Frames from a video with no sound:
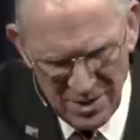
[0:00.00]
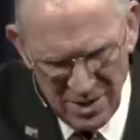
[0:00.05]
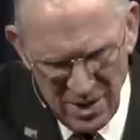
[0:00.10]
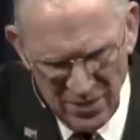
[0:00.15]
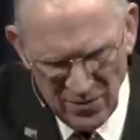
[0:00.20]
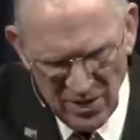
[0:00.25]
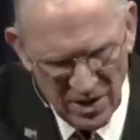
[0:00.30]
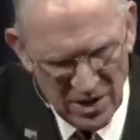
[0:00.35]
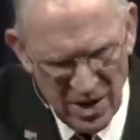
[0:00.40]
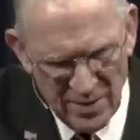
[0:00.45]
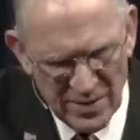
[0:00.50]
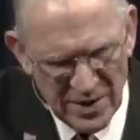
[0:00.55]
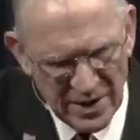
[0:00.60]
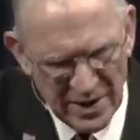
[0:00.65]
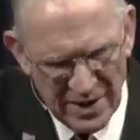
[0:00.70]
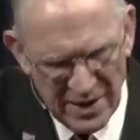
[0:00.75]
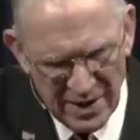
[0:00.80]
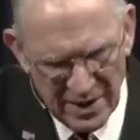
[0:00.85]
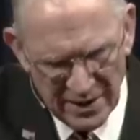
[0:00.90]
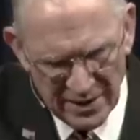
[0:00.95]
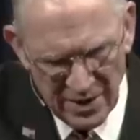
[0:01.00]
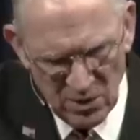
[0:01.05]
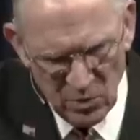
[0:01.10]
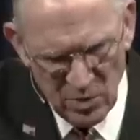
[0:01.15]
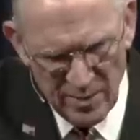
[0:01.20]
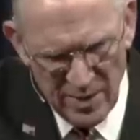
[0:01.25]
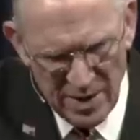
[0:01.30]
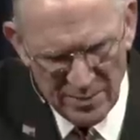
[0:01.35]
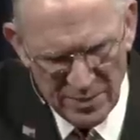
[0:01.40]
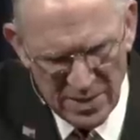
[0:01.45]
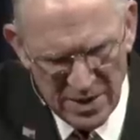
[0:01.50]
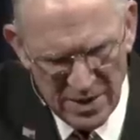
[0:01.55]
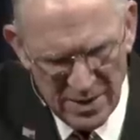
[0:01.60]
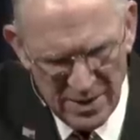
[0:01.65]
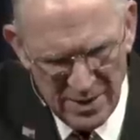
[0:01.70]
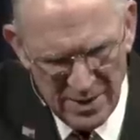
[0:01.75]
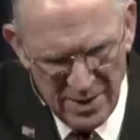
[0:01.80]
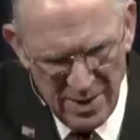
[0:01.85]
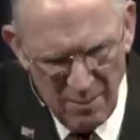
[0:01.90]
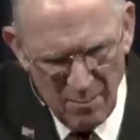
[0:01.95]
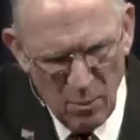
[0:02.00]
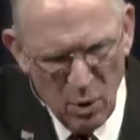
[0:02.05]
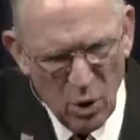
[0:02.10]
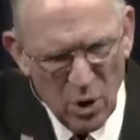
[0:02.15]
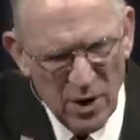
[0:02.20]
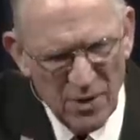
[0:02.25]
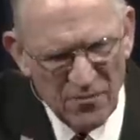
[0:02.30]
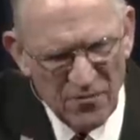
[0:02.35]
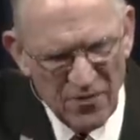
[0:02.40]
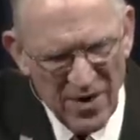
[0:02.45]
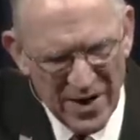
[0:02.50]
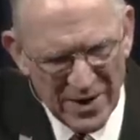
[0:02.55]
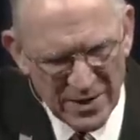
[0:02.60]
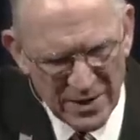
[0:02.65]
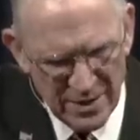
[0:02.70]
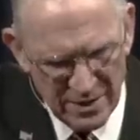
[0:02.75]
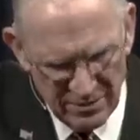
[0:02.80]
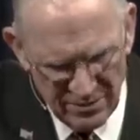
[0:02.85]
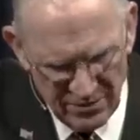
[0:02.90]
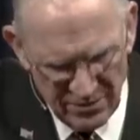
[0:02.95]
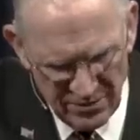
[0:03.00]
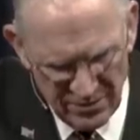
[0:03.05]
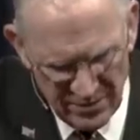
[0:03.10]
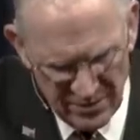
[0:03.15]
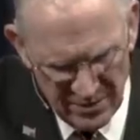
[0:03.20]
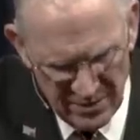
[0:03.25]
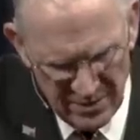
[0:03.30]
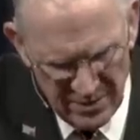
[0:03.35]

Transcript: of our coming King, that we might be more effective